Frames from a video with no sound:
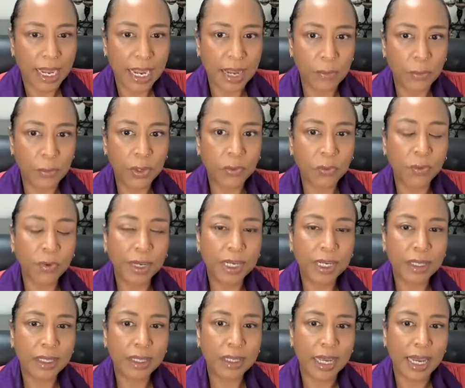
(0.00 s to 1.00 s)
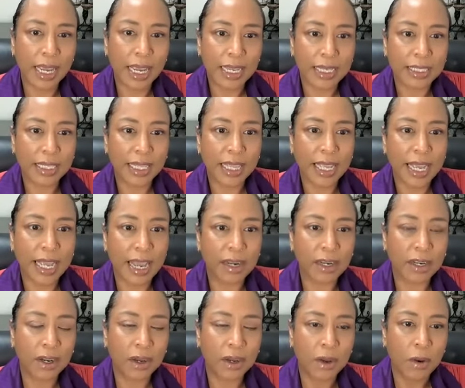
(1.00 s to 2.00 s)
And we realize that